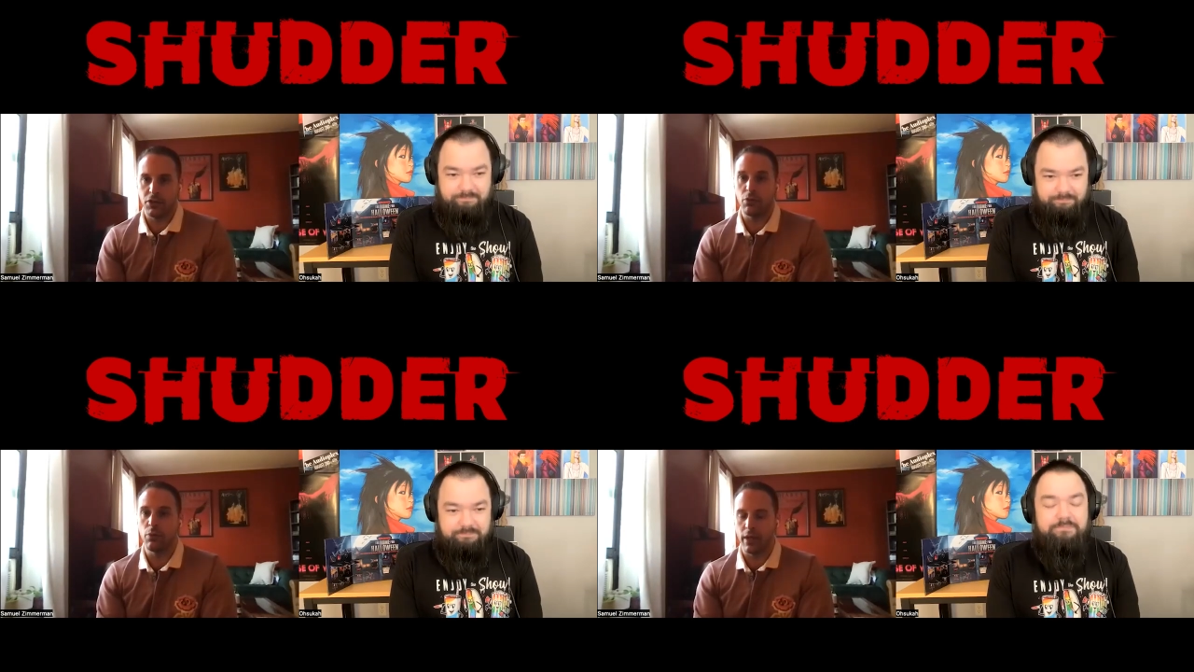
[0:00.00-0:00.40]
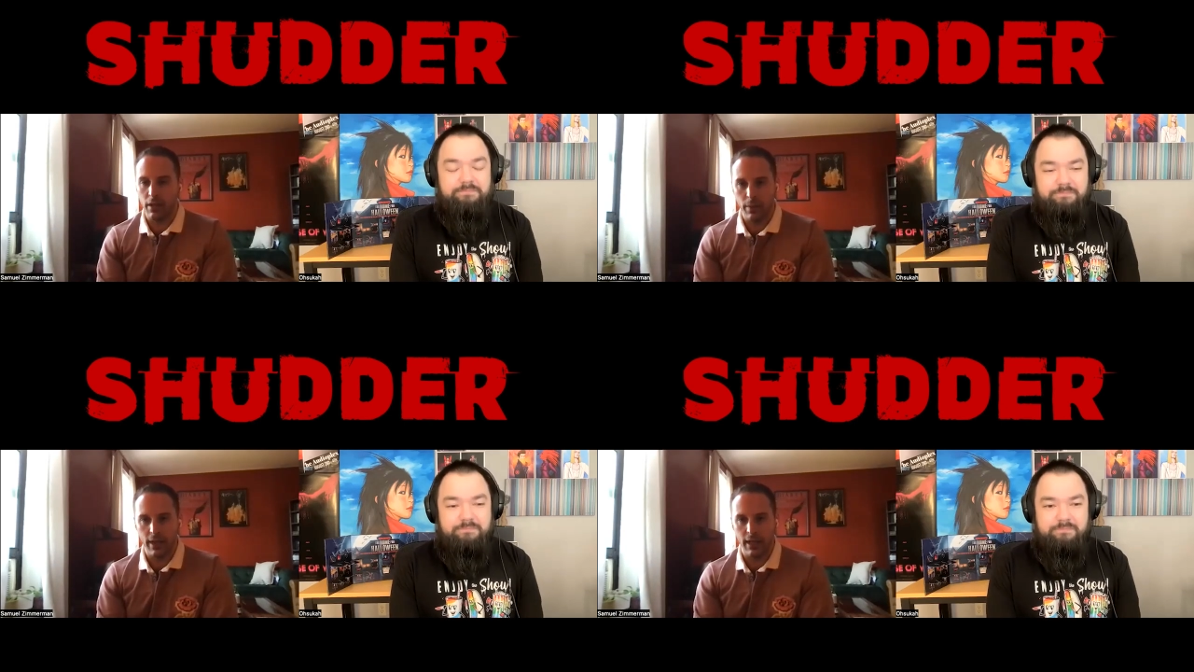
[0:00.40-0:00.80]
Speaker 1: which I
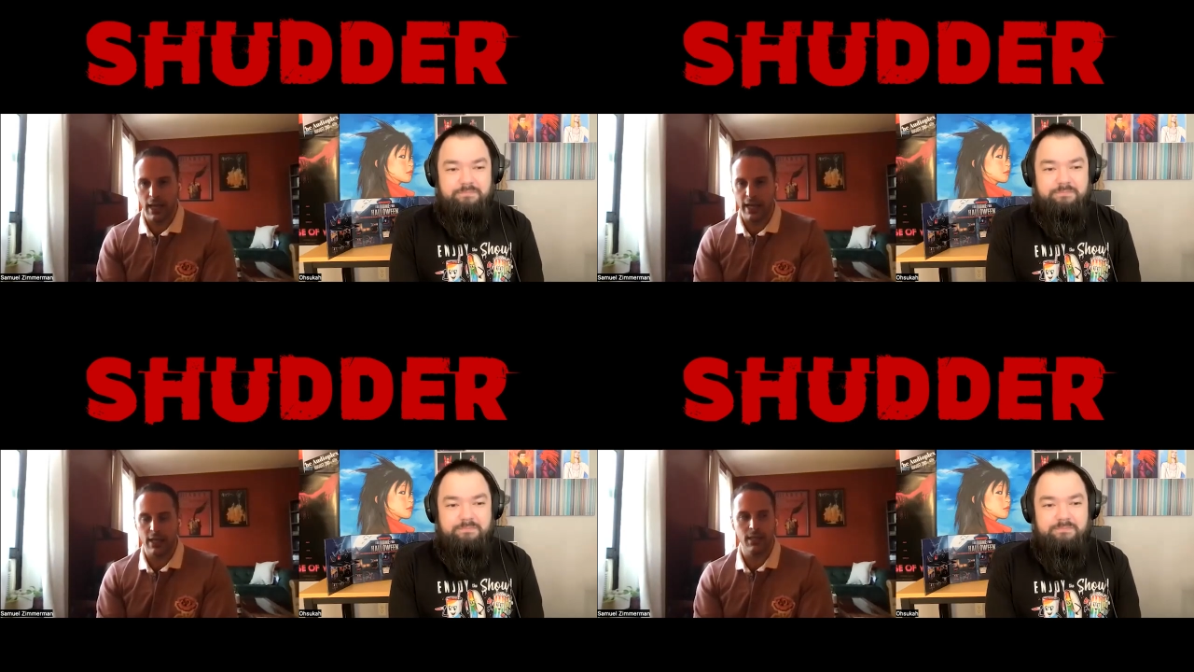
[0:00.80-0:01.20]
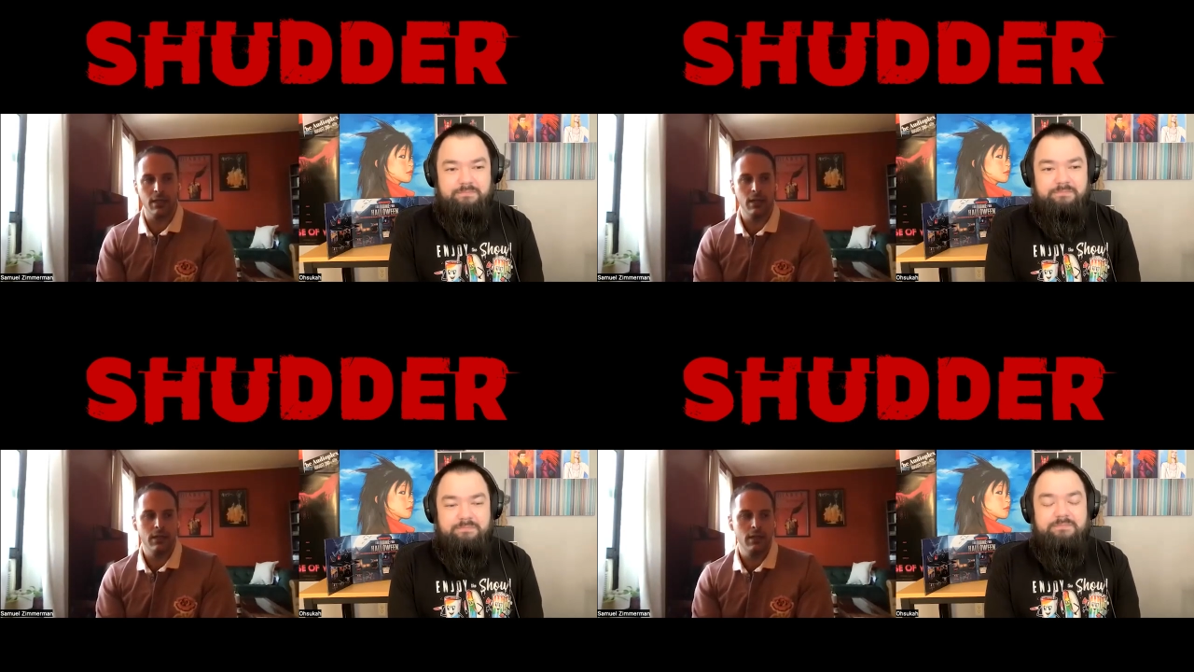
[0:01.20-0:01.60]
really really
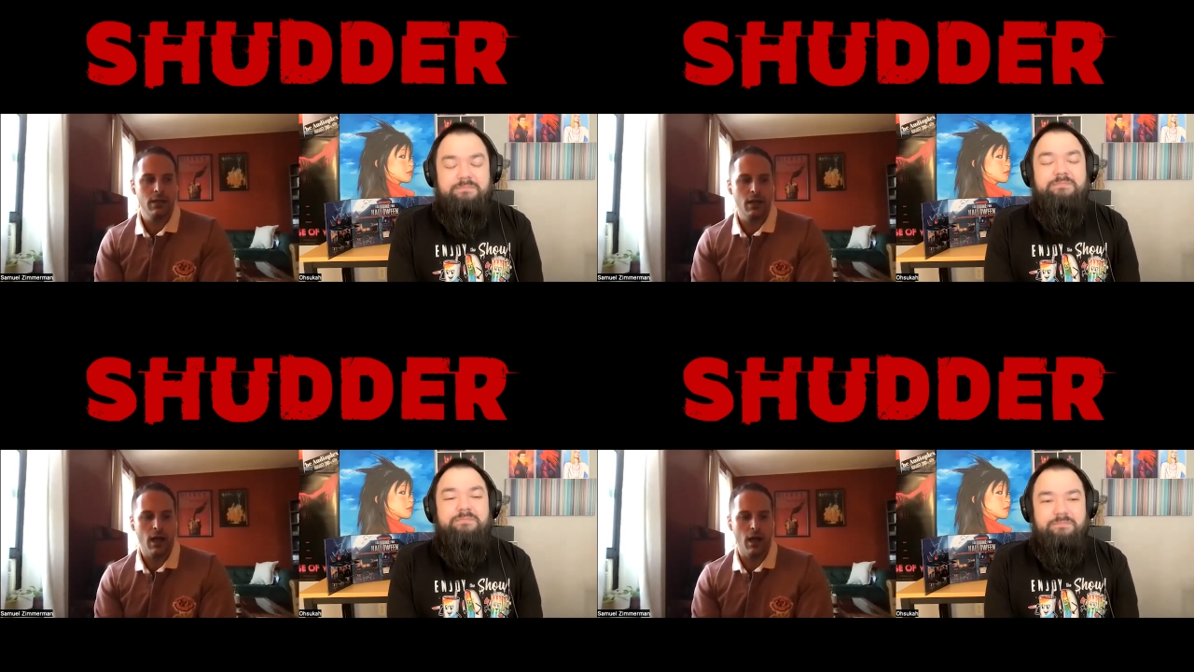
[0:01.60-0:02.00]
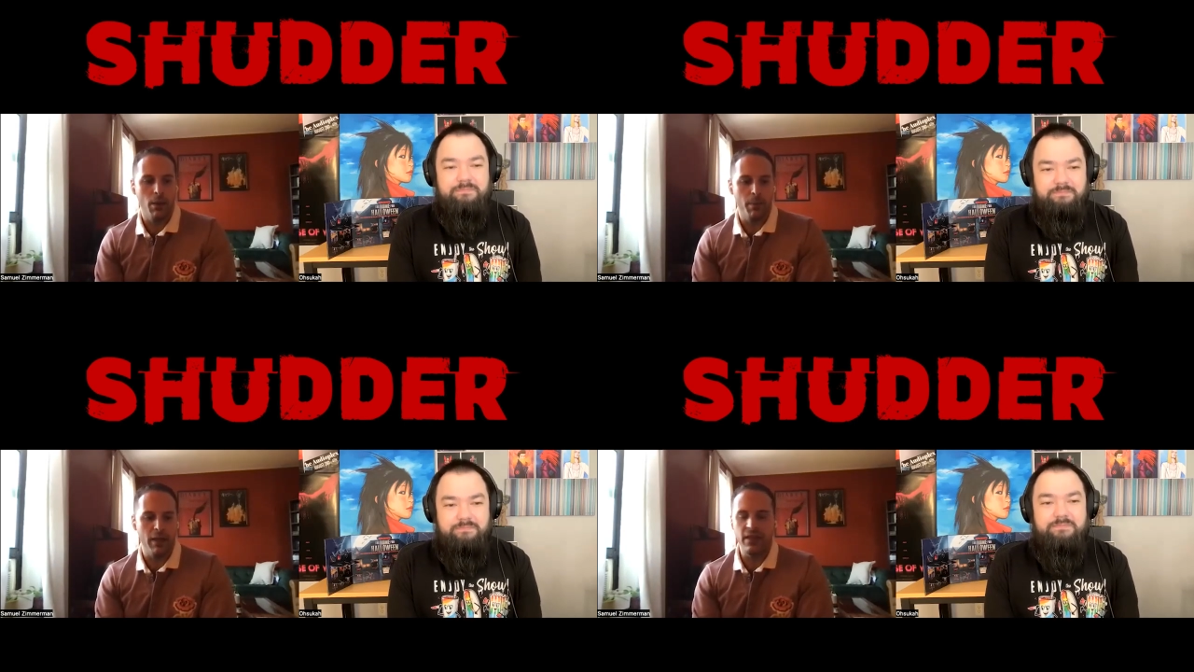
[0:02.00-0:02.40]
liked,
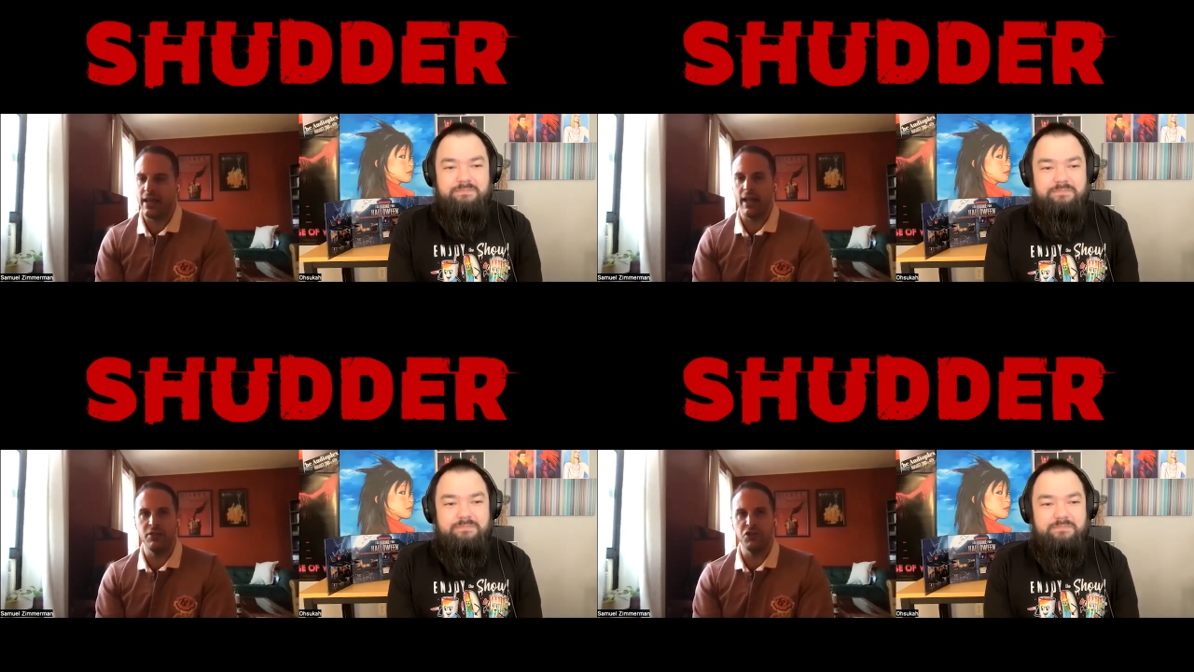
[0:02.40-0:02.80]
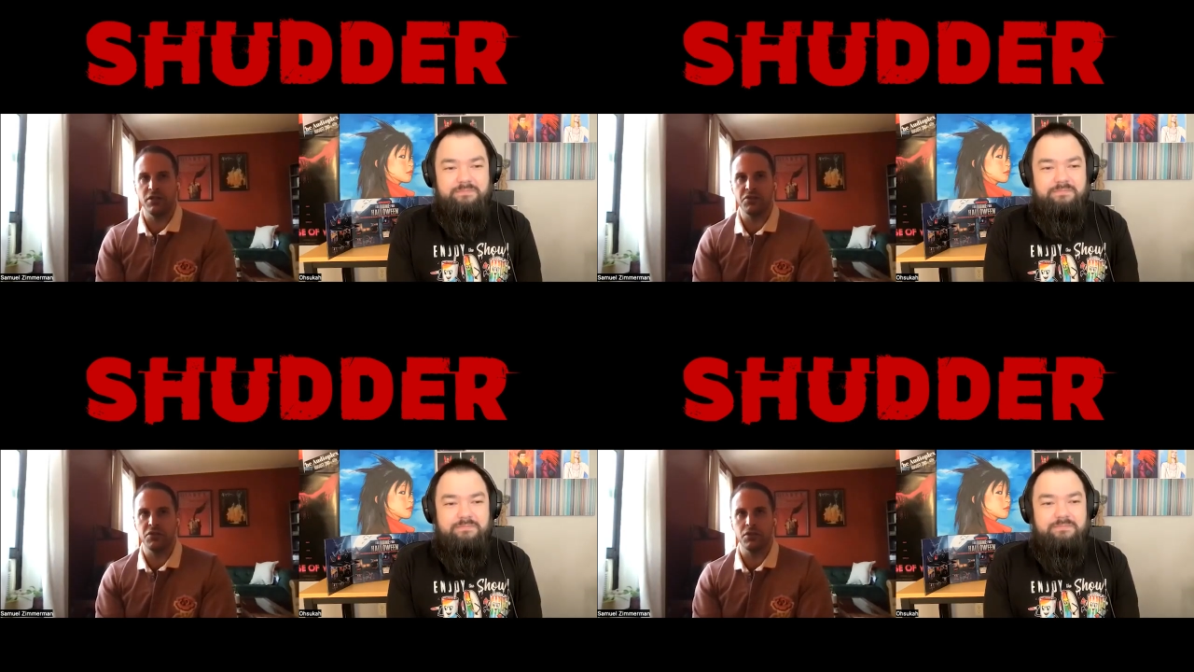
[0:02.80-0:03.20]
um, and that it
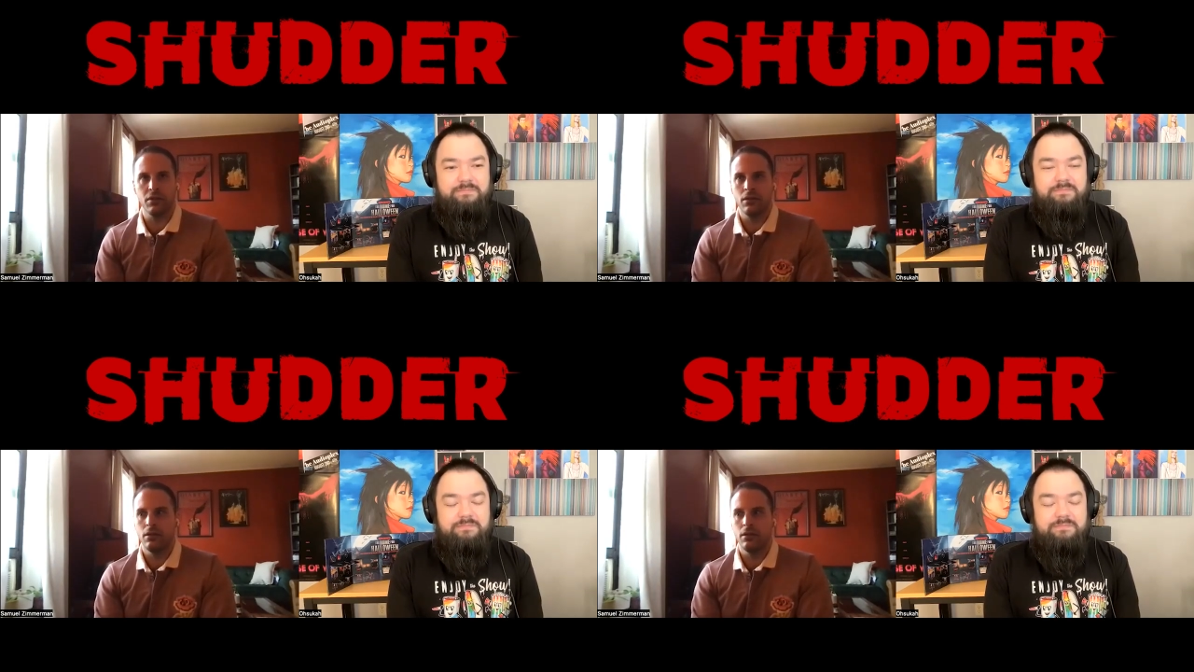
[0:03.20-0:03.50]
just